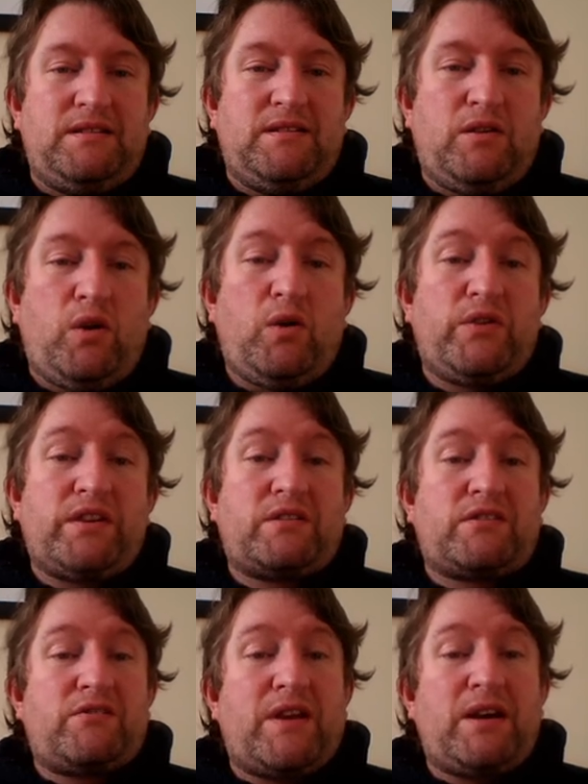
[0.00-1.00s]
Or the
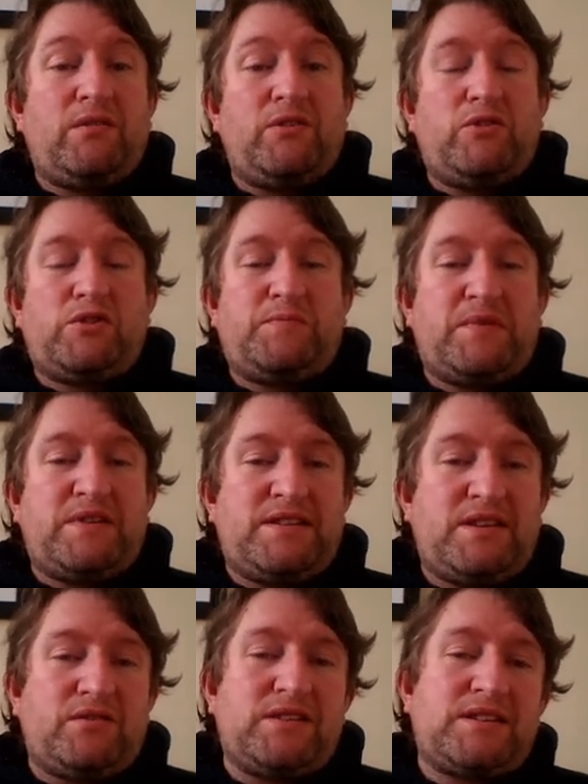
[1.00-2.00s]
ground looks pretty,
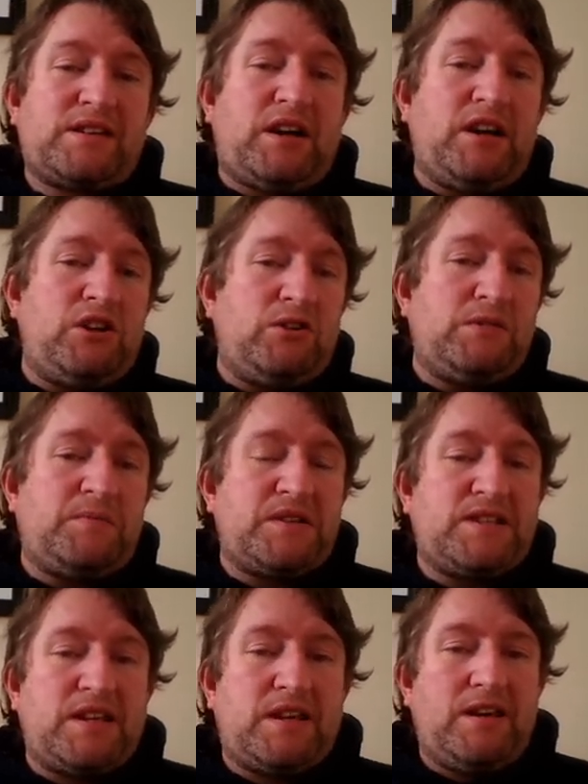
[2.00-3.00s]
or the sky looks pretty.